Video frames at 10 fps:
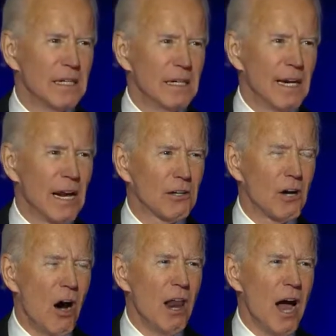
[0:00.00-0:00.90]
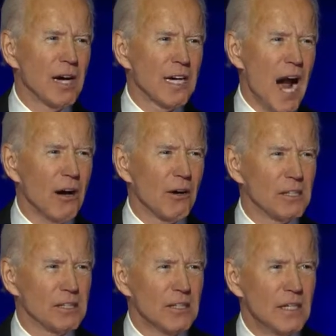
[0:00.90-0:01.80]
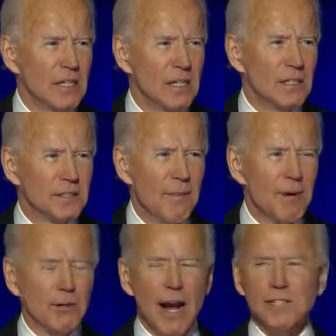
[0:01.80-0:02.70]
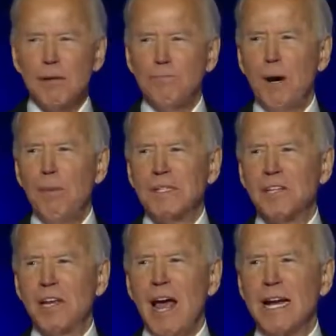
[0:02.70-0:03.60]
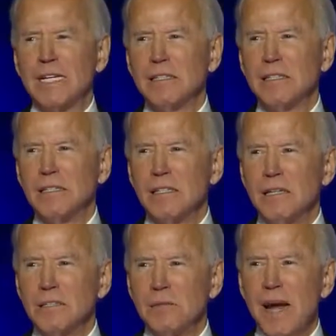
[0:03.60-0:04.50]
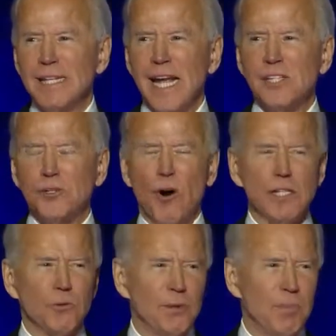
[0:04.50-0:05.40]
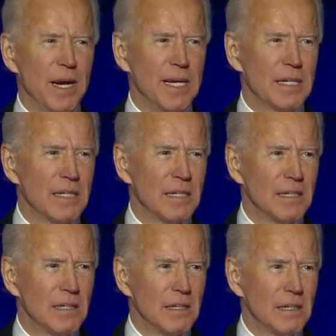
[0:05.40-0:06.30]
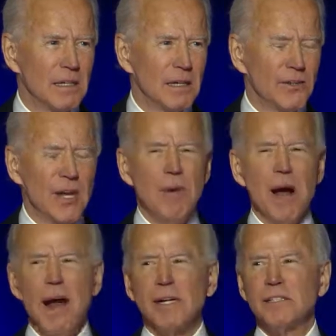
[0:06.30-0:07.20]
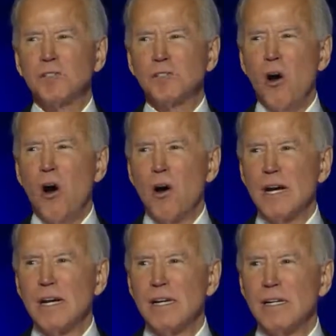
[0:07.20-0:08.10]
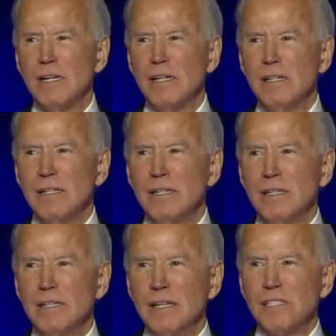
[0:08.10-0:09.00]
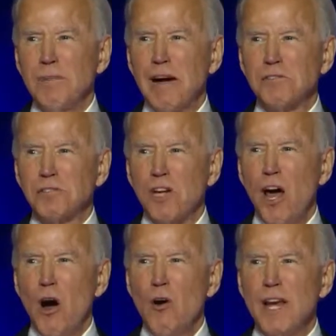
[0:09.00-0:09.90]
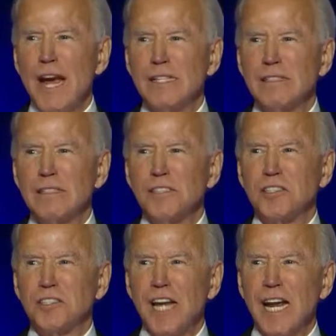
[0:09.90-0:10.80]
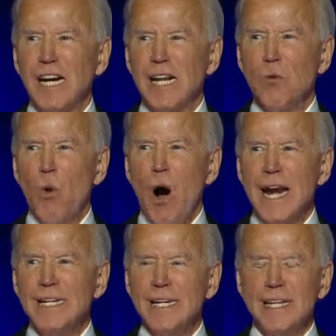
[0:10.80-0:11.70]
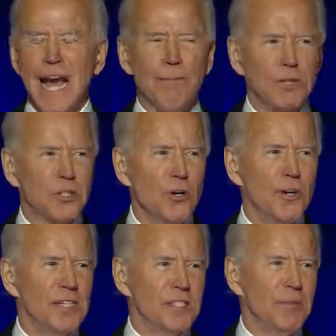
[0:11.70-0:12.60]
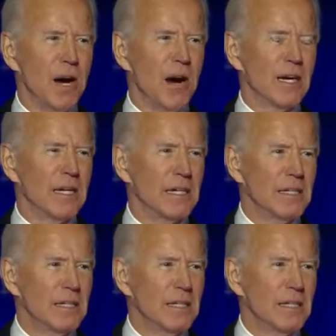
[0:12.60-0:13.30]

And I'll call on Congress, Democrats and Republicans alike, to make that choice with me. The American story is about slow yet steadily widening the opportunities in America.